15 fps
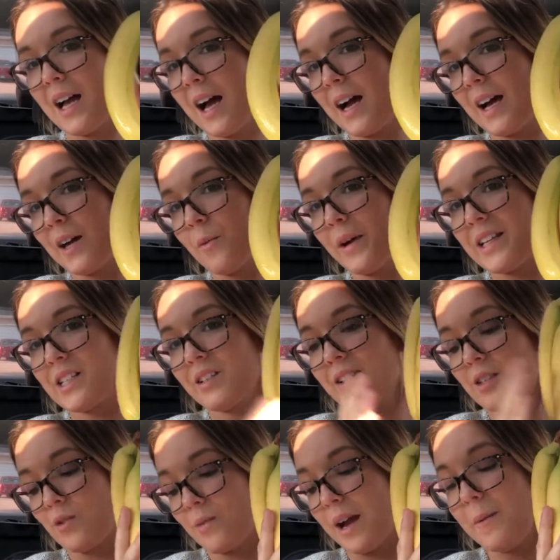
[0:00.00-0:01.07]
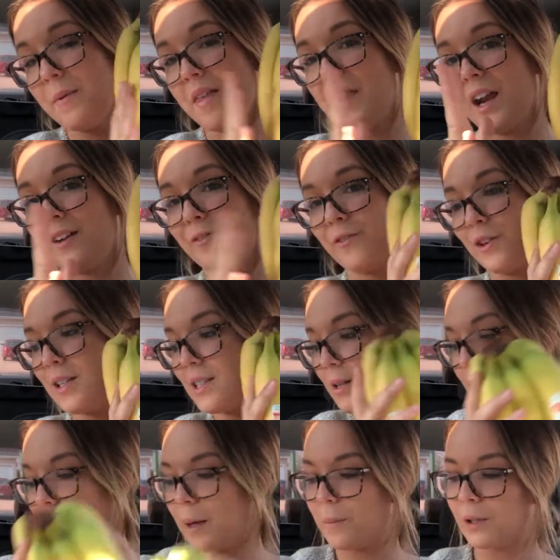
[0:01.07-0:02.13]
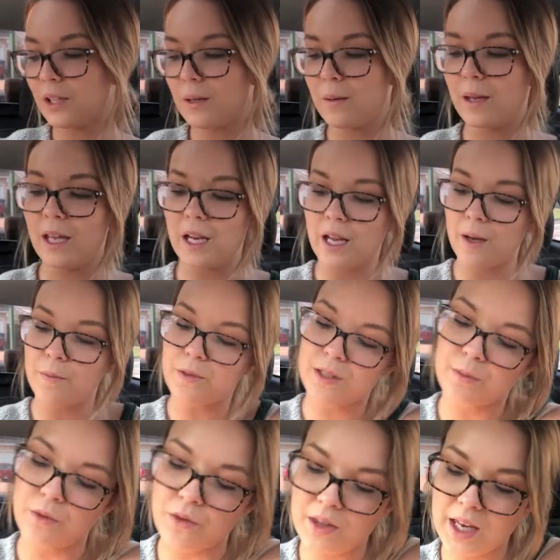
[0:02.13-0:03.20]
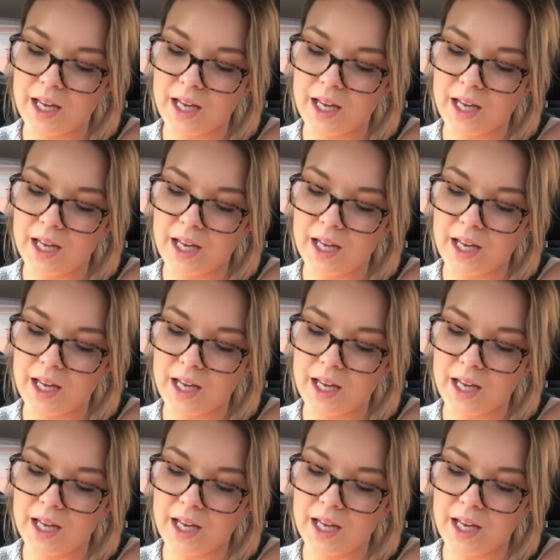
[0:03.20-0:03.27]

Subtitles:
I wait till these are ripe and then I freeze them and I put them in a smoothie,